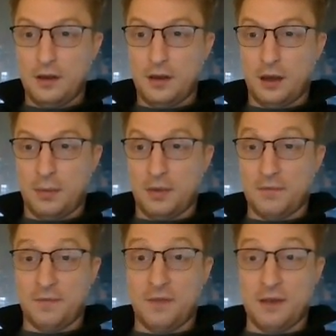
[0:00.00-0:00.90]
up at
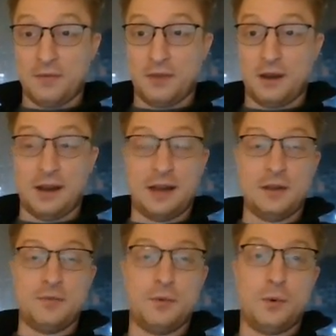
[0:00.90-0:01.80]
fifth at a
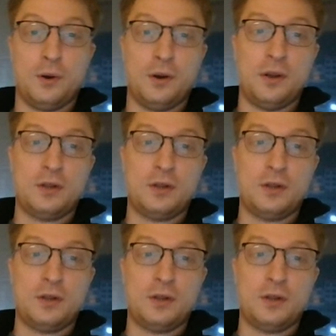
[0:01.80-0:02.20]
94